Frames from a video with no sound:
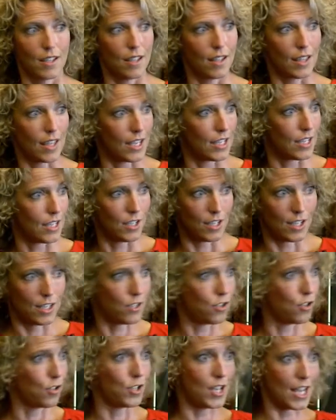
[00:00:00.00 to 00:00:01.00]
that
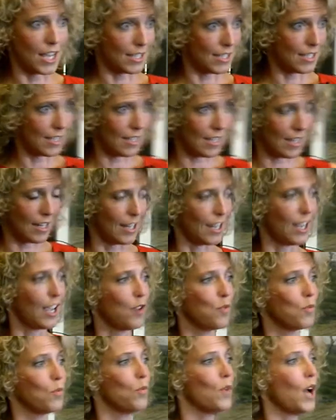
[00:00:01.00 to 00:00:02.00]
is your destiny
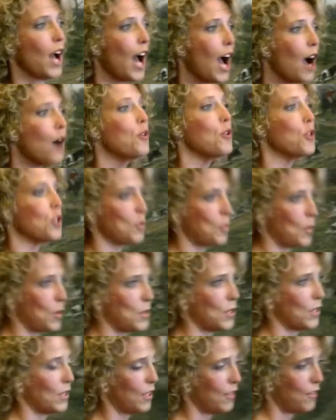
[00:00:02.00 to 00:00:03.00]
and how you're
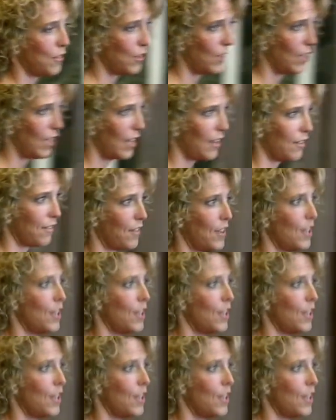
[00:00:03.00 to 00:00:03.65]
supposed to live your life.